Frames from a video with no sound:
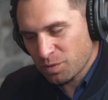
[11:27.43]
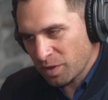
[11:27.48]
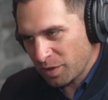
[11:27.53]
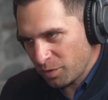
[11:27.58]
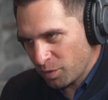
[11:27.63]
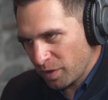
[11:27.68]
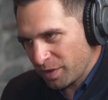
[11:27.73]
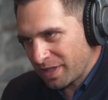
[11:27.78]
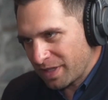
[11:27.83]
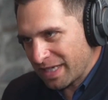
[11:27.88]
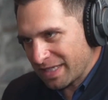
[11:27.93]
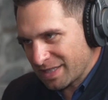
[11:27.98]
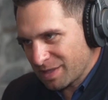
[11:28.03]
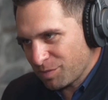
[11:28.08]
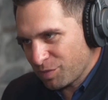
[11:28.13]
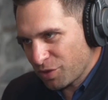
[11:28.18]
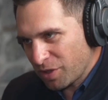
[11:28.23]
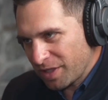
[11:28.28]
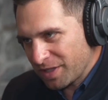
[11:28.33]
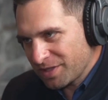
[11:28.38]
when we get to
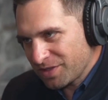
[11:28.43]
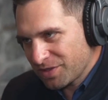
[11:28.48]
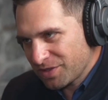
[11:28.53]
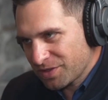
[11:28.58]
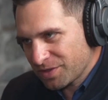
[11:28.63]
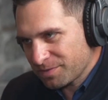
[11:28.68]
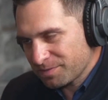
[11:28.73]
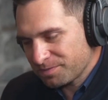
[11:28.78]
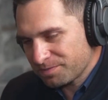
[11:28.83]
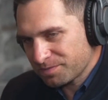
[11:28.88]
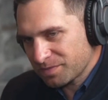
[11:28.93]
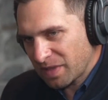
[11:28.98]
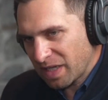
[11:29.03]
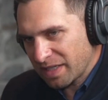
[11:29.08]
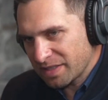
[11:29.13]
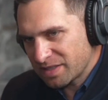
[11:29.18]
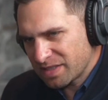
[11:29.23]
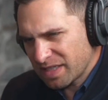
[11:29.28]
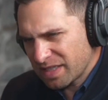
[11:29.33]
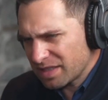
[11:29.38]
price,
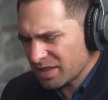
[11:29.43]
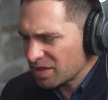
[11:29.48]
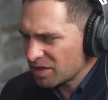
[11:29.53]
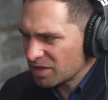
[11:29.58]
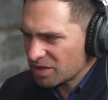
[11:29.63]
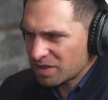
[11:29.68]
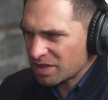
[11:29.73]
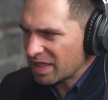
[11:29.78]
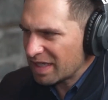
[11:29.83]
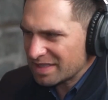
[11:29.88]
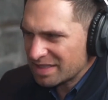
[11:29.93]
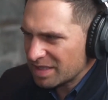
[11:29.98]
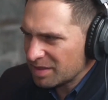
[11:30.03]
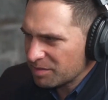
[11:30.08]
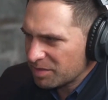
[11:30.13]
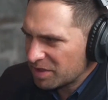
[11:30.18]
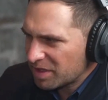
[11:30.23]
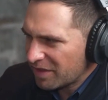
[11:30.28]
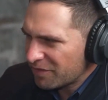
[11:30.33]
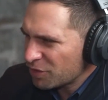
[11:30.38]
I'd say,
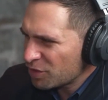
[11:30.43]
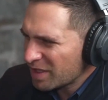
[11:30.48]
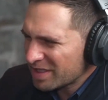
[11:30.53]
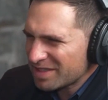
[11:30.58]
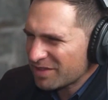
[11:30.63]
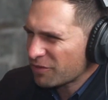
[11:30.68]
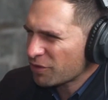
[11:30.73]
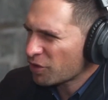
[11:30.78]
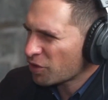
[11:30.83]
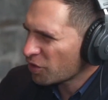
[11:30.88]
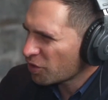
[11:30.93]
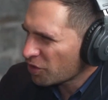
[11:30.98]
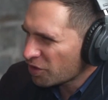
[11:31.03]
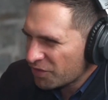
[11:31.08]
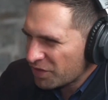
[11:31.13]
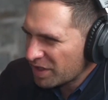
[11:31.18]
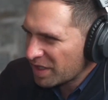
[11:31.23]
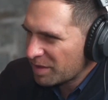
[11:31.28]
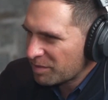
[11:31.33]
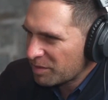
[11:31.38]
have you guys ever heard
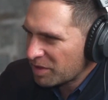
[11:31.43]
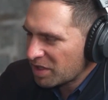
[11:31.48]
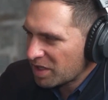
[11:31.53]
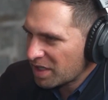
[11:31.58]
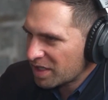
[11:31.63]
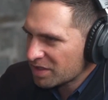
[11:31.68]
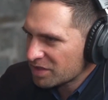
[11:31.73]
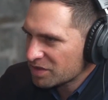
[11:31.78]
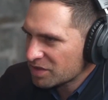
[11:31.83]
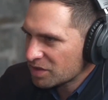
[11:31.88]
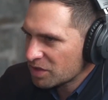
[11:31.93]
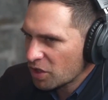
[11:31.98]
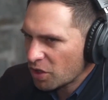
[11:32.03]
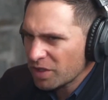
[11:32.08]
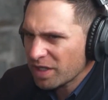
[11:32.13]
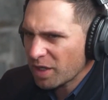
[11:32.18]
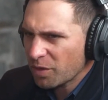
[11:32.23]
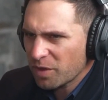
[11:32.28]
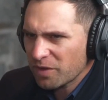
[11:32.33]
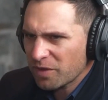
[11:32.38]
of the MLS? Oh
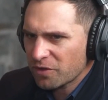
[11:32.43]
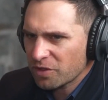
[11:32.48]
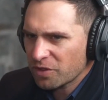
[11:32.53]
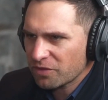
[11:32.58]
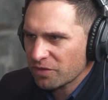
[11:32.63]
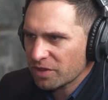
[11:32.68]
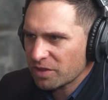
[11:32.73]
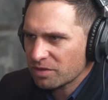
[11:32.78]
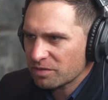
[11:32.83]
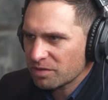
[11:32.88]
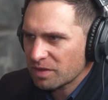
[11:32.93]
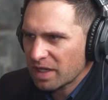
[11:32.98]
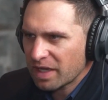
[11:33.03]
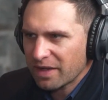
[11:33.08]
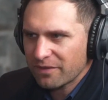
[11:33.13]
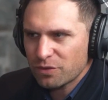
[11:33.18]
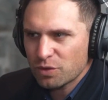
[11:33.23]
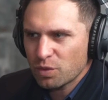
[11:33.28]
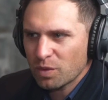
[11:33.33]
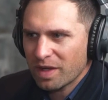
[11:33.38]
yeah, we've heard of it.
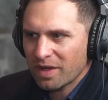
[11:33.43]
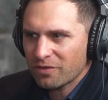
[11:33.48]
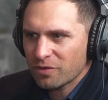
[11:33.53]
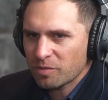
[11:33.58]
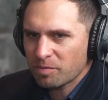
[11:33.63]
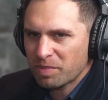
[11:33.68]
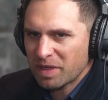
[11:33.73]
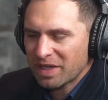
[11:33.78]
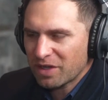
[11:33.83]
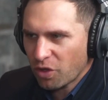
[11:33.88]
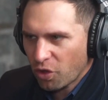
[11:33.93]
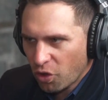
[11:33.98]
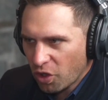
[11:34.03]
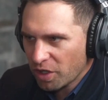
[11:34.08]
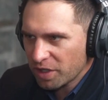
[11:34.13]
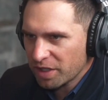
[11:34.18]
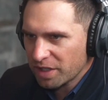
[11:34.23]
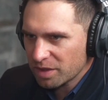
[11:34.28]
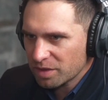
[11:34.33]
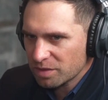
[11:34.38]
Have you ever been on it?